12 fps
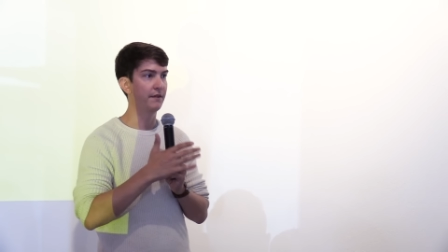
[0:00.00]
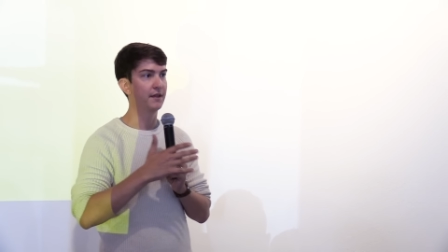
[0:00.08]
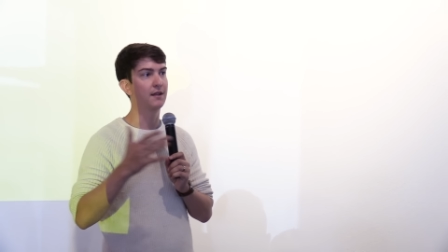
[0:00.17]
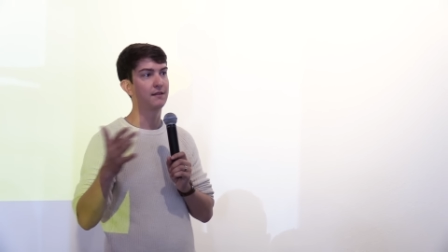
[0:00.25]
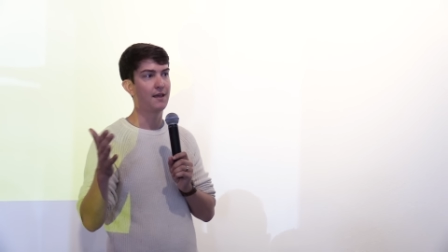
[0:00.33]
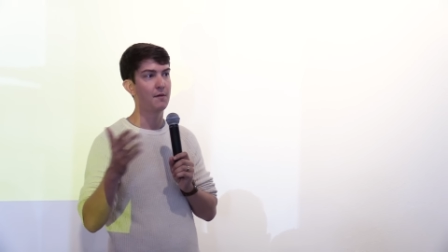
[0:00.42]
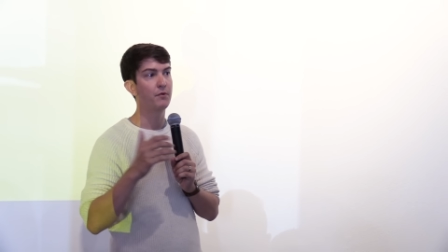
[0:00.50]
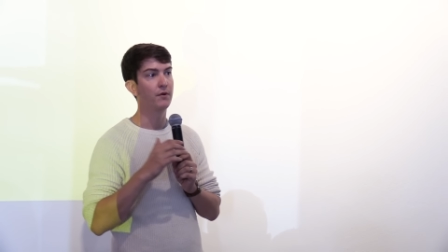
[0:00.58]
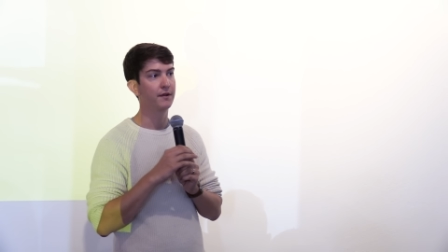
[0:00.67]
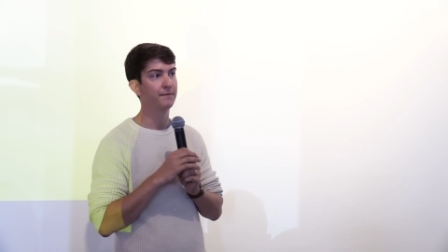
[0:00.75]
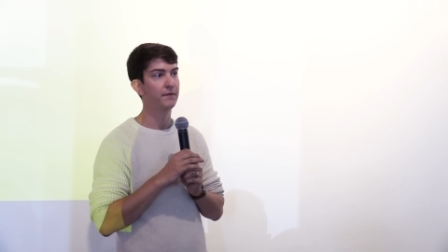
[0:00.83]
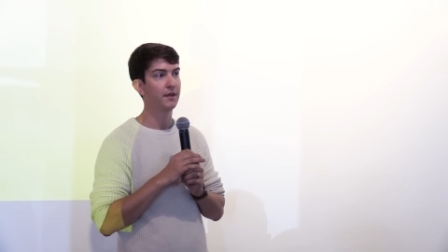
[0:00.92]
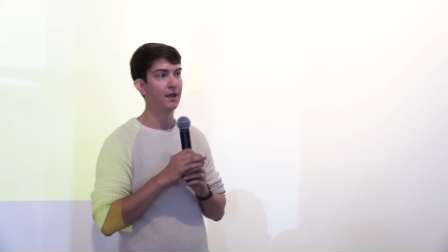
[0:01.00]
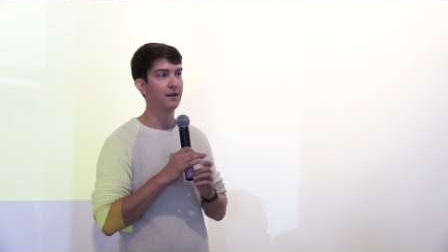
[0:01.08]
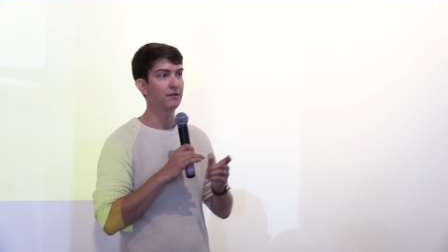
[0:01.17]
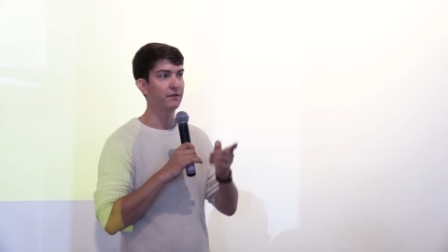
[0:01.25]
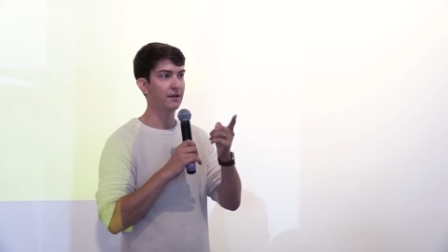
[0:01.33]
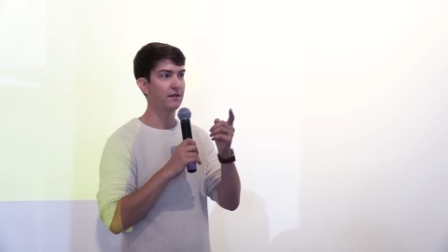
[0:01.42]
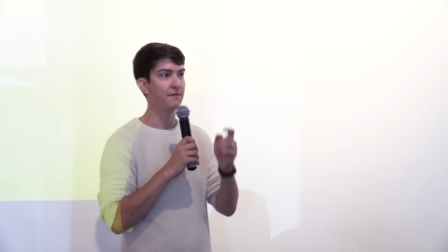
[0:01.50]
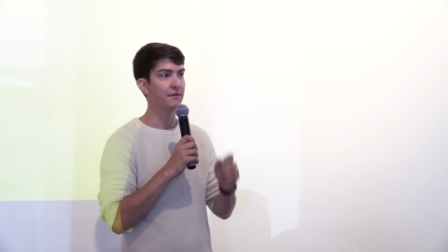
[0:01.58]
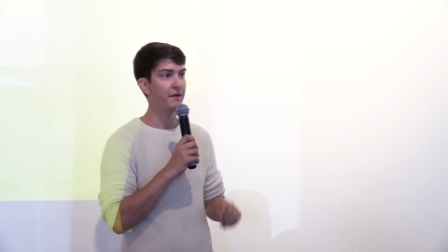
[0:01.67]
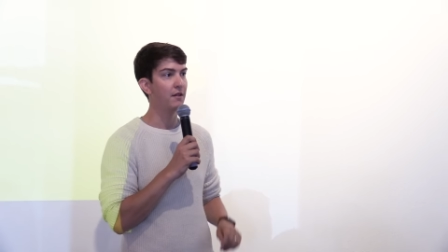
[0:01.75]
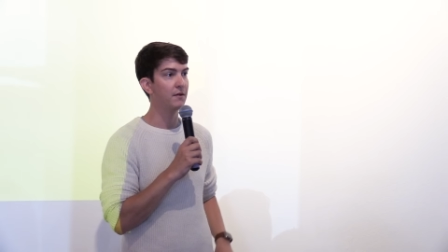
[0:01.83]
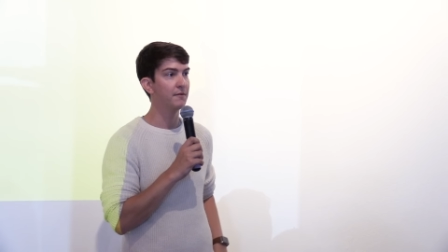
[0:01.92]
they get to that point. And it looks like you have a
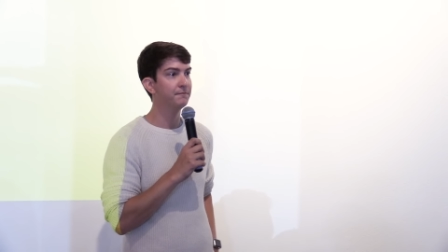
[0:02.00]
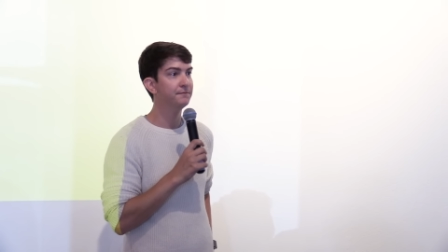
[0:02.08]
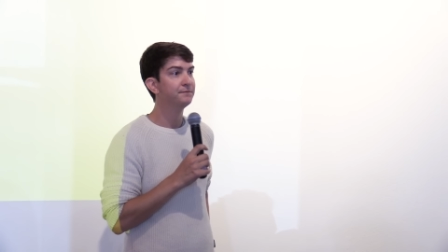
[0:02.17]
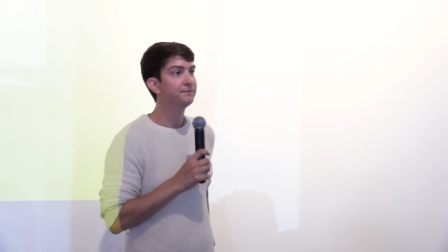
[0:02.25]
follow-up.